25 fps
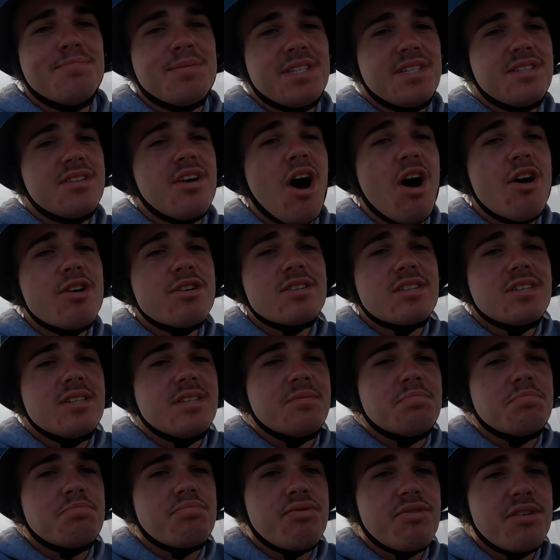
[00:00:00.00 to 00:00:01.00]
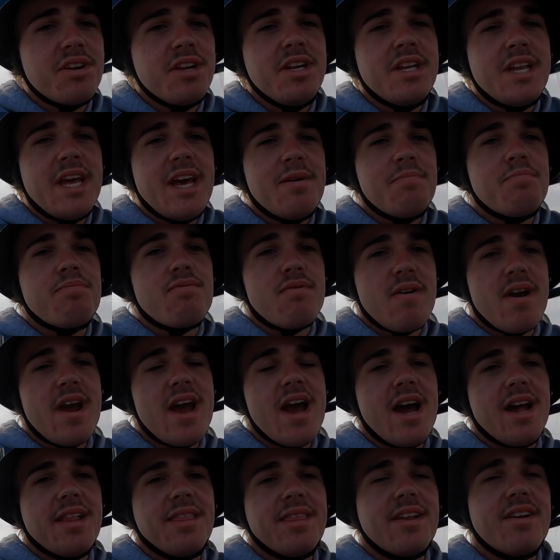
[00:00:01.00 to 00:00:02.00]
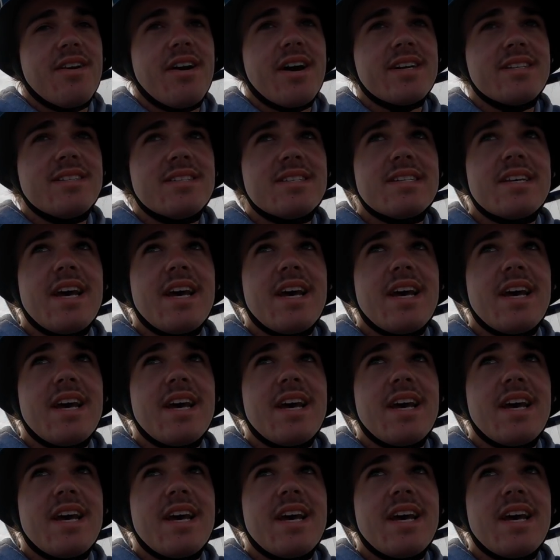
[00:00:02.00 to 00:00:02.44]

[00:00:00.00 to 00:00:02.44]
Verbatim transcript: I'm stoked and pretty damn proud that I can